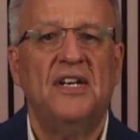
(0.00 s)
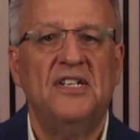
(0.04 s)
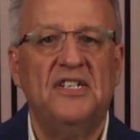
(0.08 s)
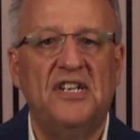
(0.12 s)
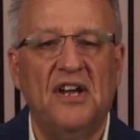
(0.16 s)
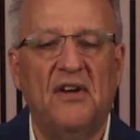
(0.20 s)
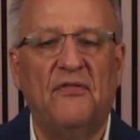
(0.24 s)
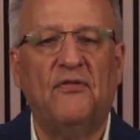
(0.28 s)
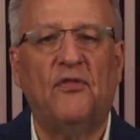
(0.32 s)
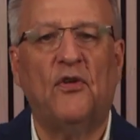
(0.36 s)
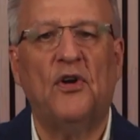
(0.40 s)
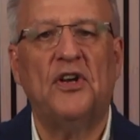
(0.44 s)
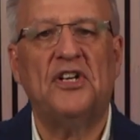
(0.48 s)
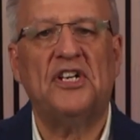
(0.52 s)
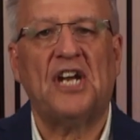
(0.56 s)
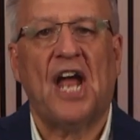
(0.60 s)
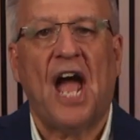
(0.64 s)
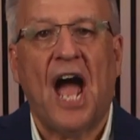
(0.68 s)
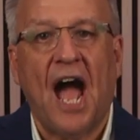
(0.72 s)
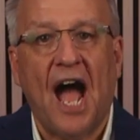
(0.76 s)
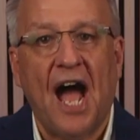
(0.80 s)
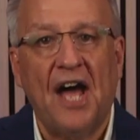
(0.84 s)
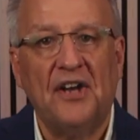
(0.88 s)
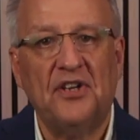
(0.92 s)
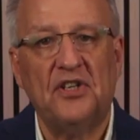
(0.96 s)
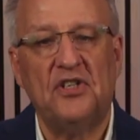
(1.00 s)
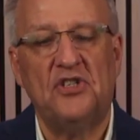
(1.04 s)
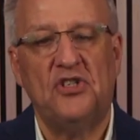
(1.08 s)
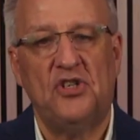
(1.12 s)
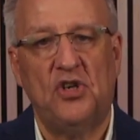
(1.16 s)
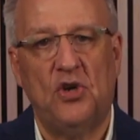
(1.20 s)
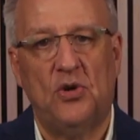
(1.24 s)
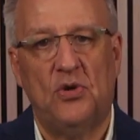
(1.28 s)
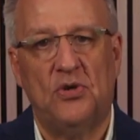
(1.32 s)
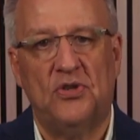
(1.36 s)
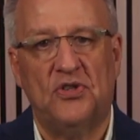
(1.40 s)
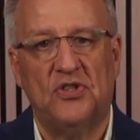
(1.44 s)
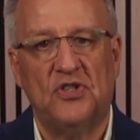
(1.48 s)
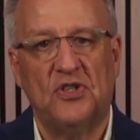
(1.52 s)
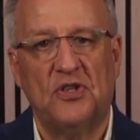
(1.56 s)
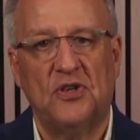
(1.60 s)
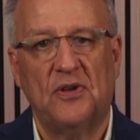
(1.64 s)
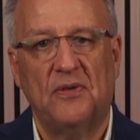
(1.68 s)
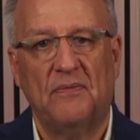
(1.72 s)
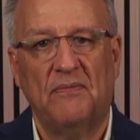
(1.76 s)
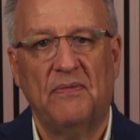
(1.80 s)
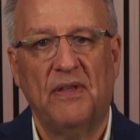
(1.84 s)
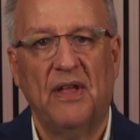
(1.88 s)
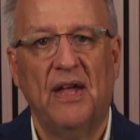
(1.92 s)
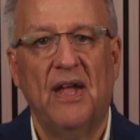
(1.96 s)
different attitudes,
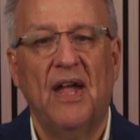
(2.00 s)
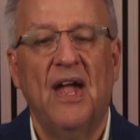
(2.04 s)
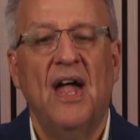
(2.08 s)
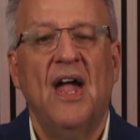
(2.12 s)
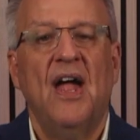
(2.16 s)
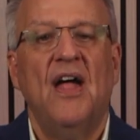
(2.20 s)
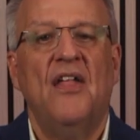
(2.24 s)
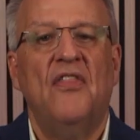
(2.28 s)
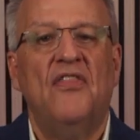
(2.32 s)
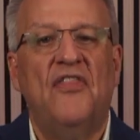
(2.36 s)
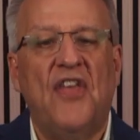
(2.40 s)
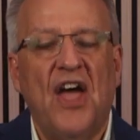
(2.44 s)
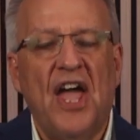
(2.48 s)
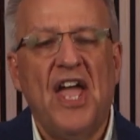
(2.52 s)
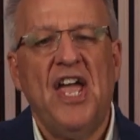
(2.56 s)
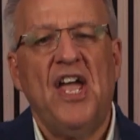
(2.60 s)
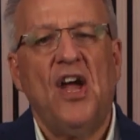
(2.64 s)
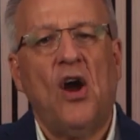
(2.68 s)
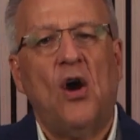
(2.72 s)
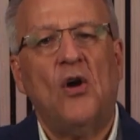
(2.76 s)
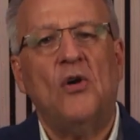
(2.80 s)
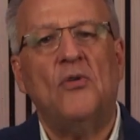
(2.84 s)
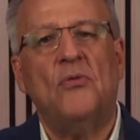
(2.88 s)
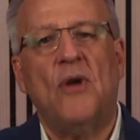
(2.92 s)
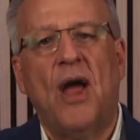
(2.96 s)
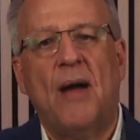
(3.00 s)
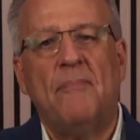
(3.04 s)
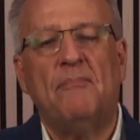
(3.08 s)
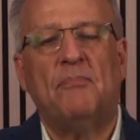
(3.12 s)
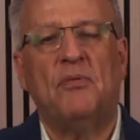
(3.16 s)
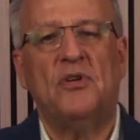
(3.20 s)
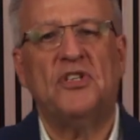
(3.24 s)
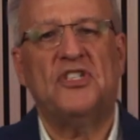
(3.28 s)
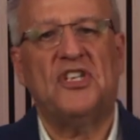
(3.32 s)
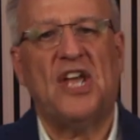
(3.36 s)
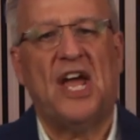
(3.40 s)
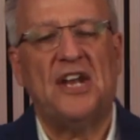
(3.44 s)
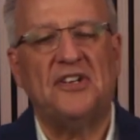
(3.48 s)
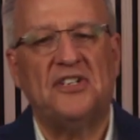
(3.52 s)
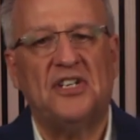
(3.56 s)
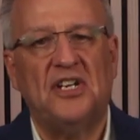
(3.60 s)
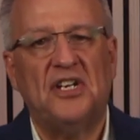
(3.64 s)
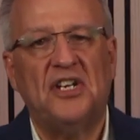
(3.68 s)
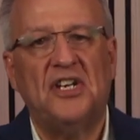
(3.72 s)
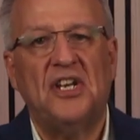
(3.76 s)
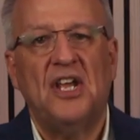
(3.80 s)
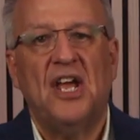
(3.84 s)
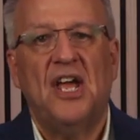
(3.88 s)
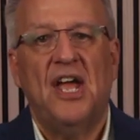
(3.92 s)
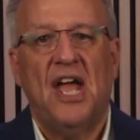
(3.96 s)
they are
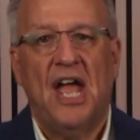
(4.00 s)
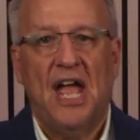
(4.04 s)
represented